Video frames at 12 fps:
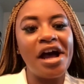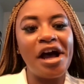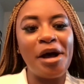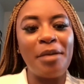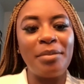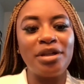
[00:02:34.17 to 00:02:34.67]

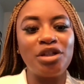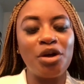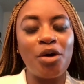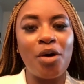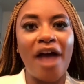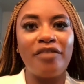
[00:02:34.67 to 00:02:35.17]
Um, and
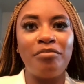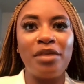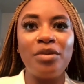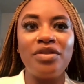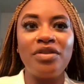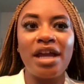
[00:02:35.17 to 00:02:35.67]
so I've
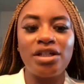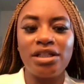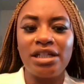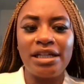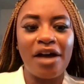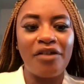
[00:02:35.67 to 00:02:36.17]
been with the
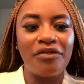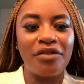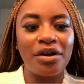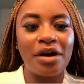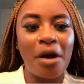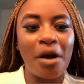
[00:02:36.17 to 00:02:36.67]
agency now
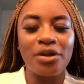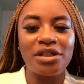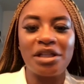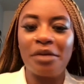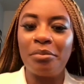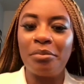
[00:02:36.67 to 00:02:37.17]
for
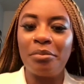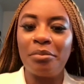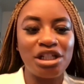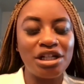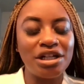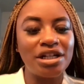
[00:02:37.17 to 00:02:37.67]
almost 10 plus
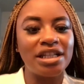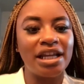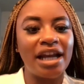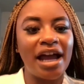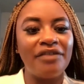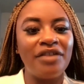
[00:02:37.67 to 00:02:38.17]
years,
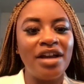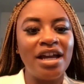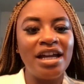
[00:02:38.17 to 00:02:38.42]
and I've